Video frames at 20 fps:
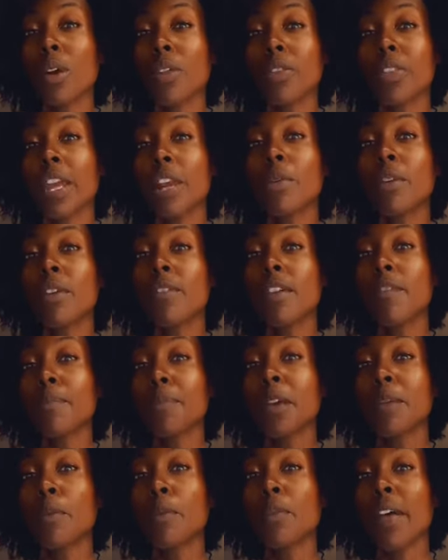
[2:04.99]
They don't even have
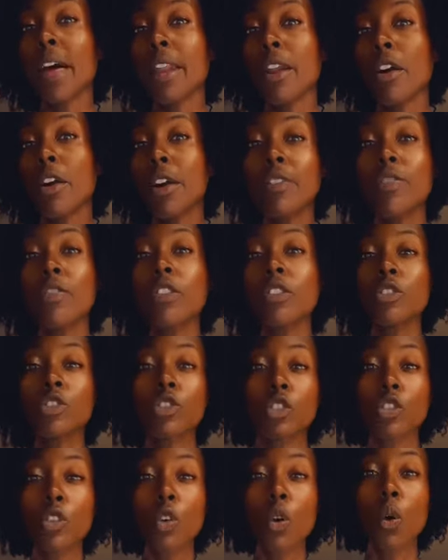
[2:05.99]
people that are in their
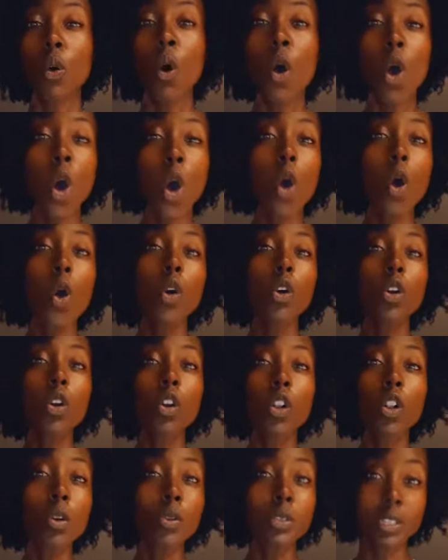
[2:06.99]
circle or
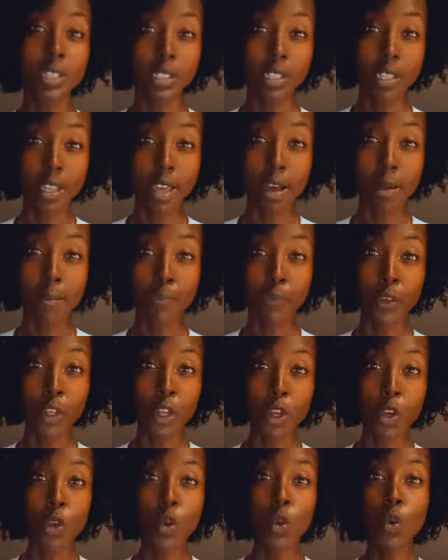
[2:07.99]
close to them
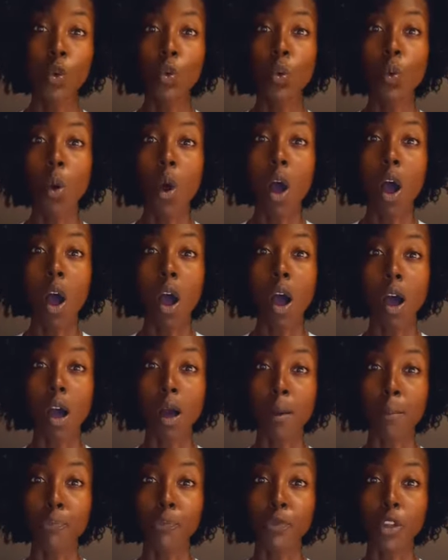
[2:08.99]
who
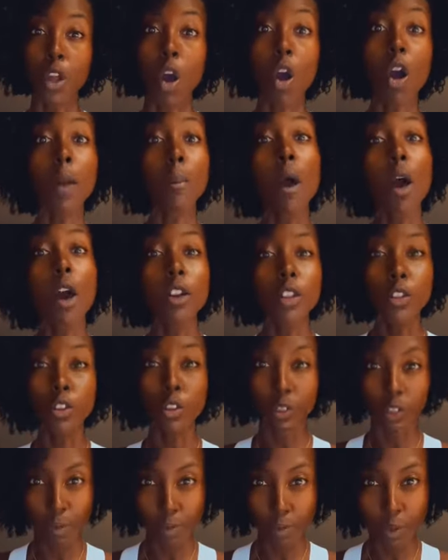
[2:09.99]
um, are part of
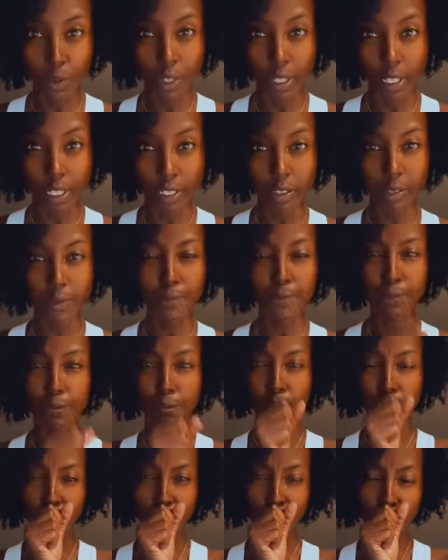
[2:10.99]
those communities,
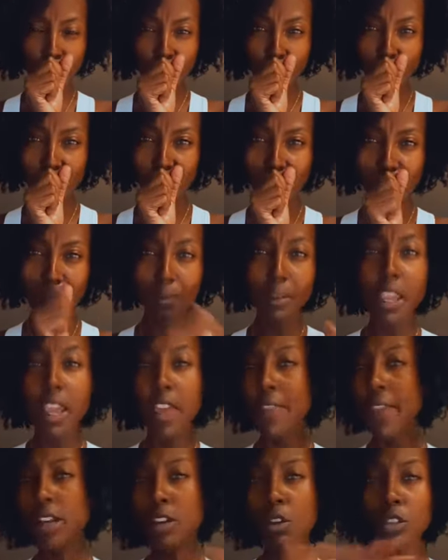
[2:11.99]

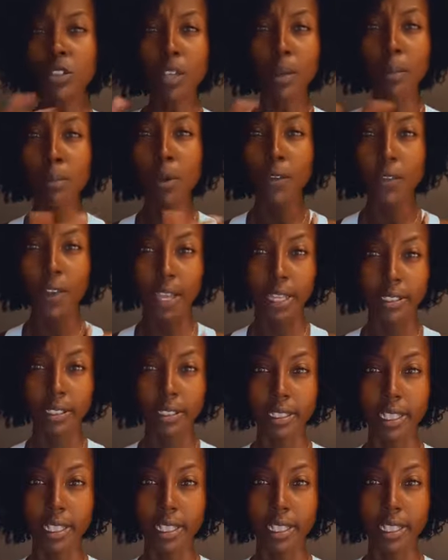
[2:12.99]
and that goes on both ends.